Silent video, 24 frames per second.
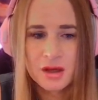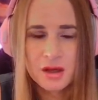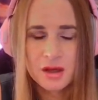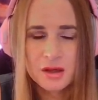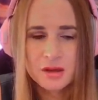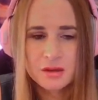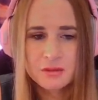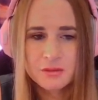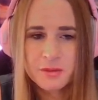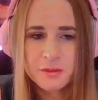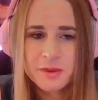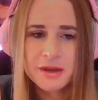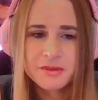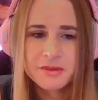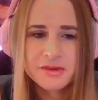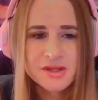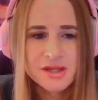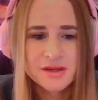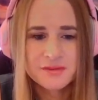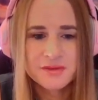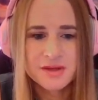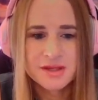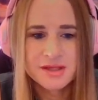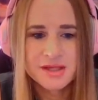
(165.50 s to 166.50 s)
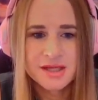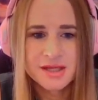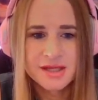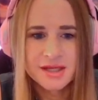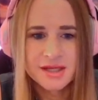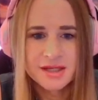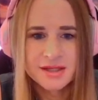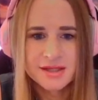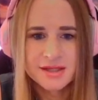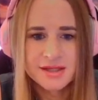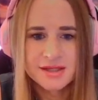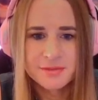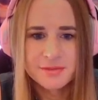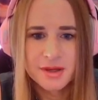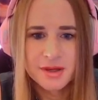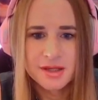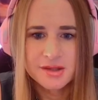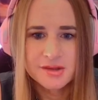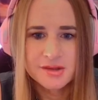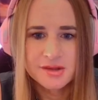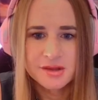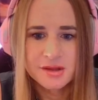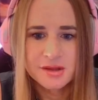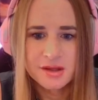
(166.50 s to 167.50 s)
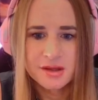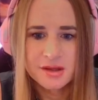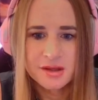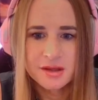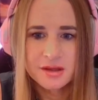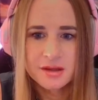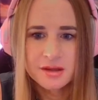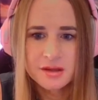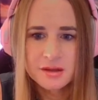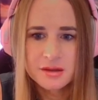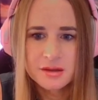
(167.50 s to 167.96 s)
We'll be able to see if there's any anticipation, I think.